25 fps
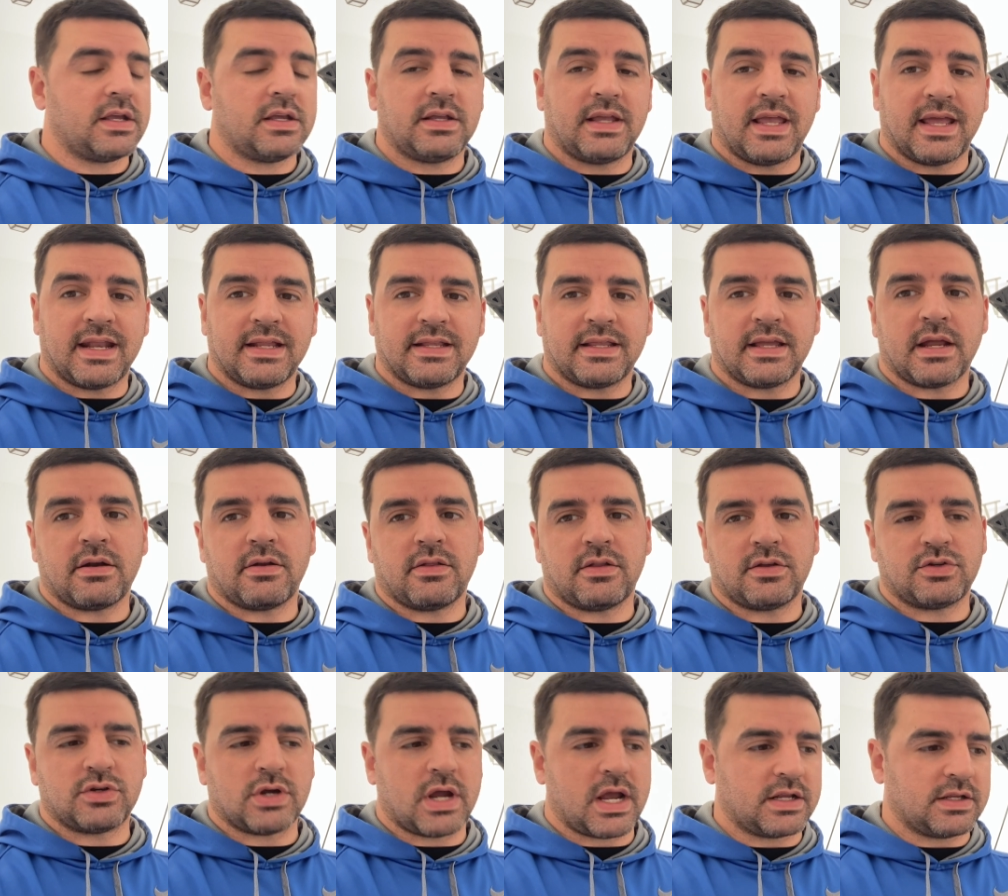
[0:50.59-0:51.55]
get it down to the
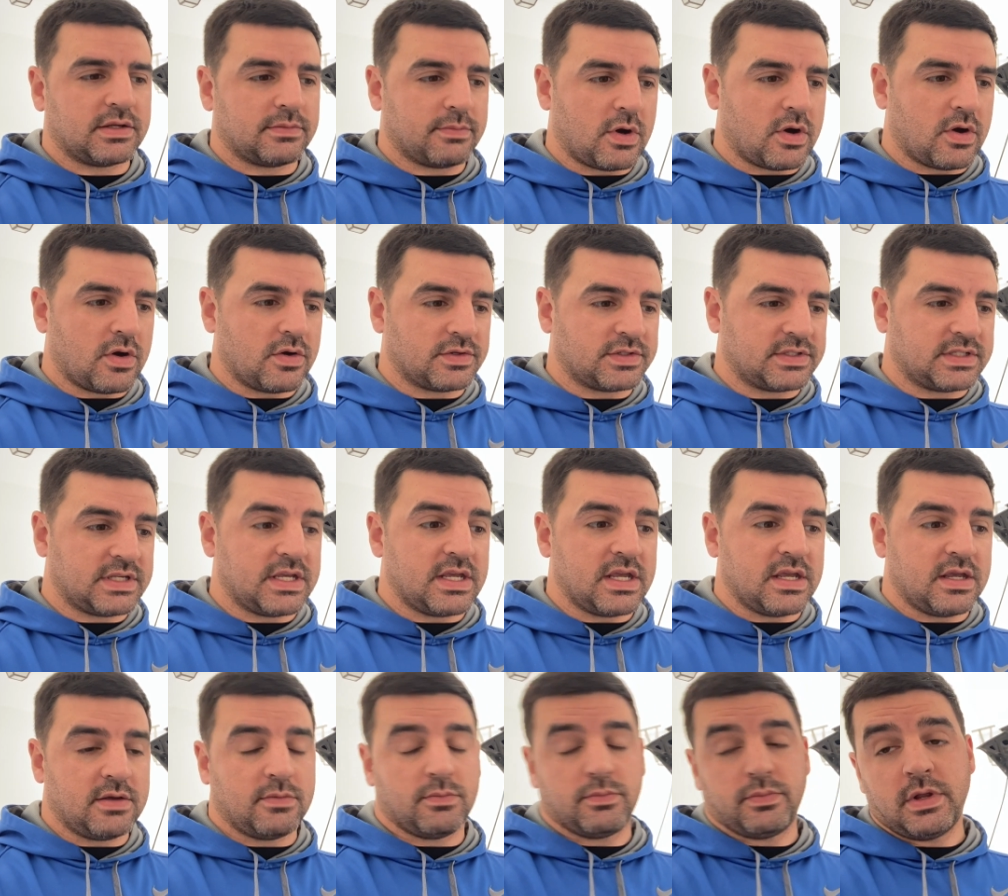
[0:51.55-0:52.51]
track tomorrow,
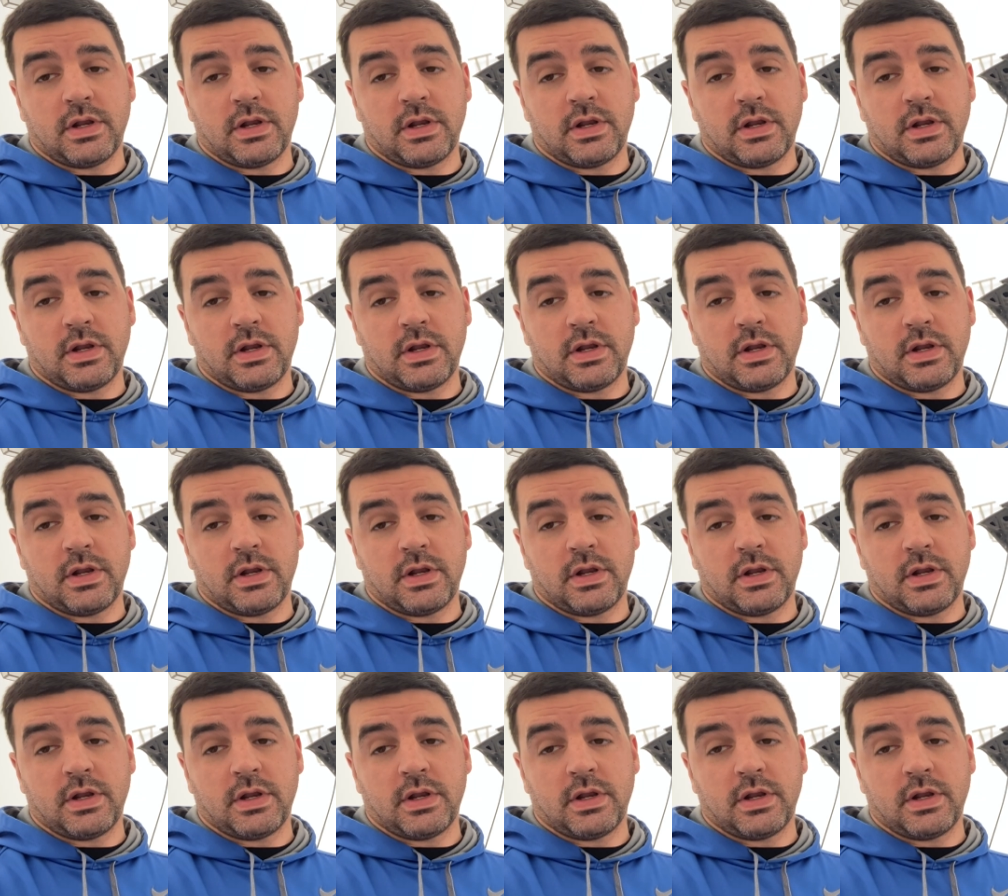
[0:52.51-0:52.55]
see,